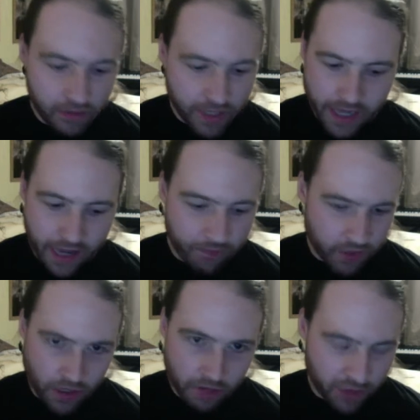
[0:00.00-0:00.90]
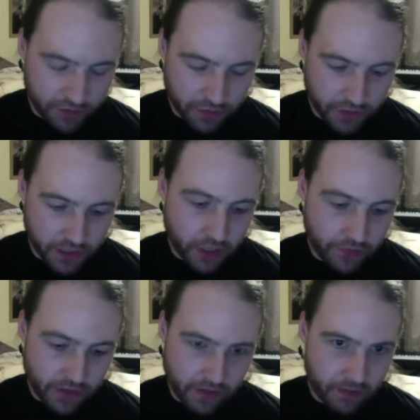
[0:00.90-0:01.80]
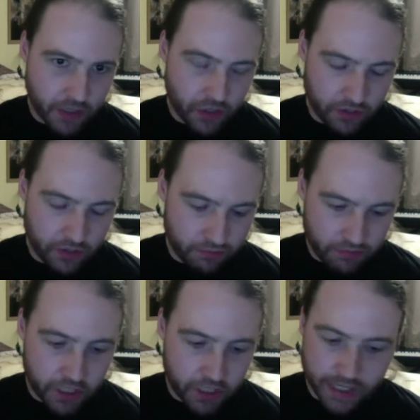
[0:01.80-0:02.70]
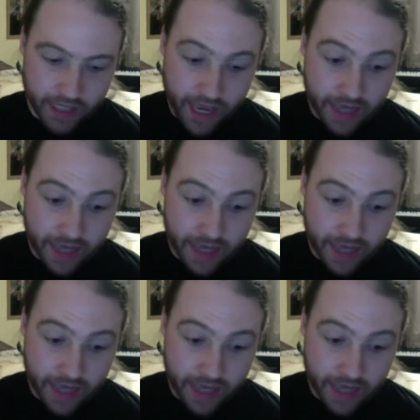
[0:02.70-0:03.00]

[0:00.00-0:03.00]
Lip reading: Again, there's not much footage of him. He's just chilling there.